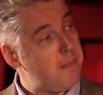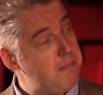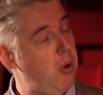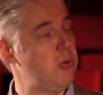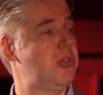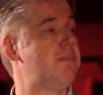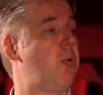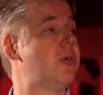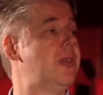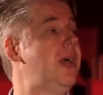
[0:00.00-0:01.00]
most
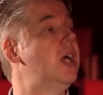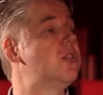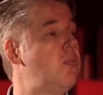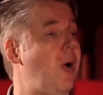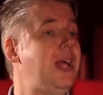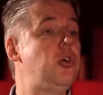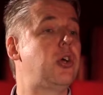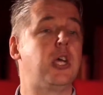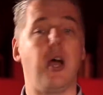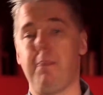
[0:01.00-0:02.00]
importantly, some ways you
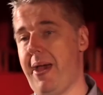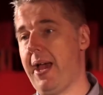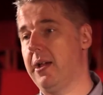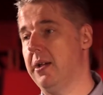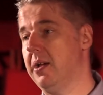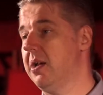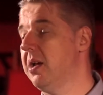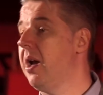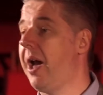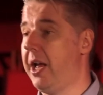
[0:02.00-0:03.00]
can cut back
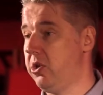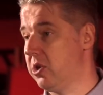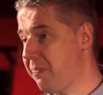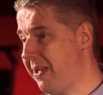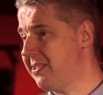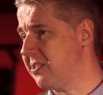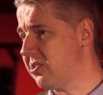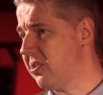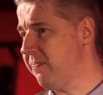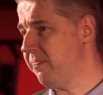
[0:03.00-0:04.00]
on your expenses.